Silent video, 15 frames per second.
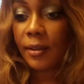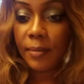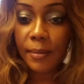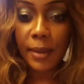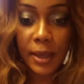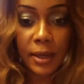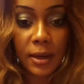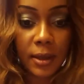
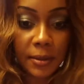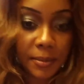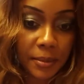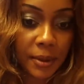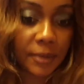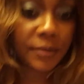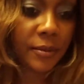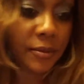made up
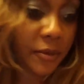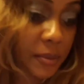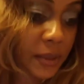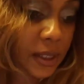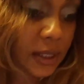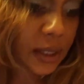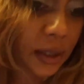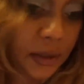for
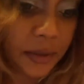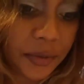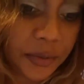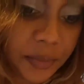myself.